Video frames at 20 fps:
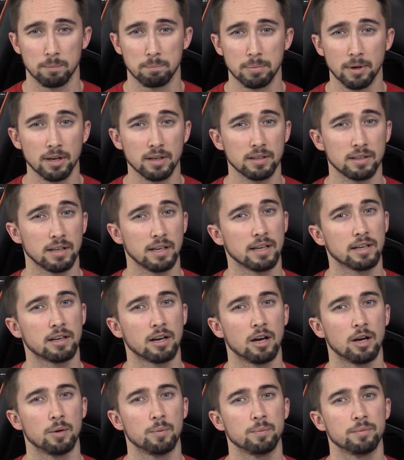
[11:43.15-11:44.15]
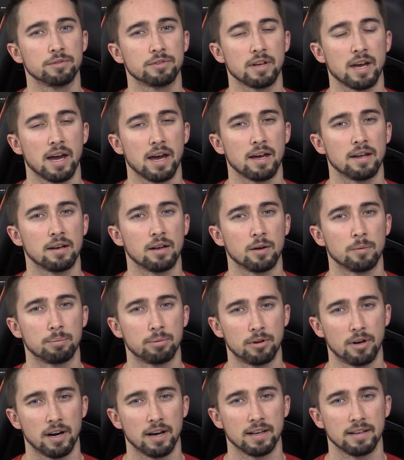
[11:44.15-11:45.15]
but it comes at a
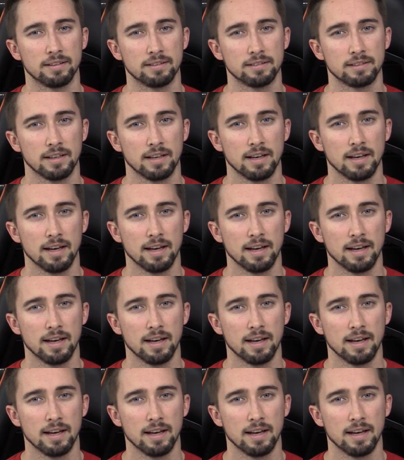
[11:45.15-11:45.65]
price,